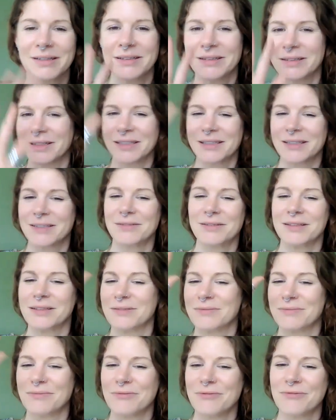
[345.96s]

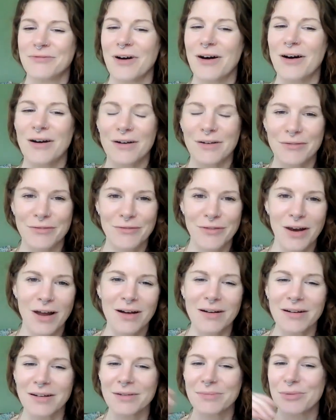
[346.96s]
this far
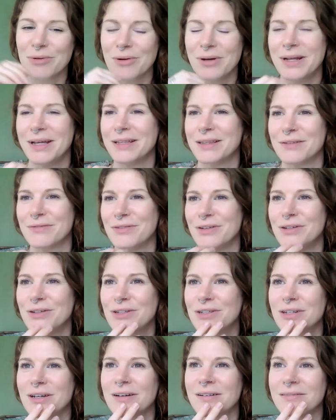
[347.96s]
flung point in the
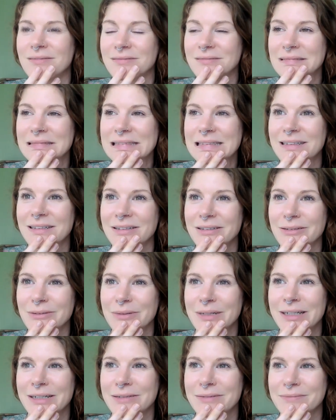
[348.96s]
future. Oh
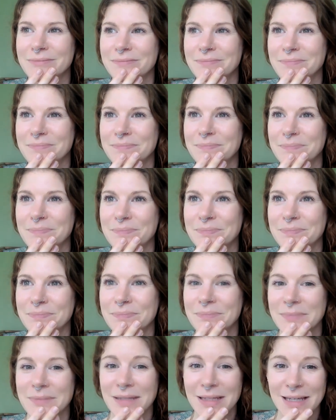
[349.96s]
wow.
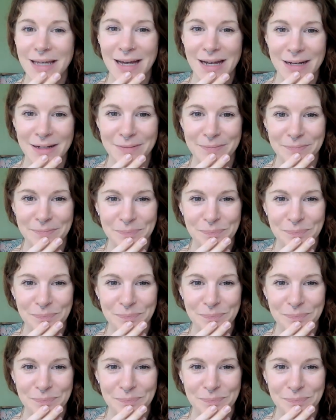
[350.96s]
Yeah.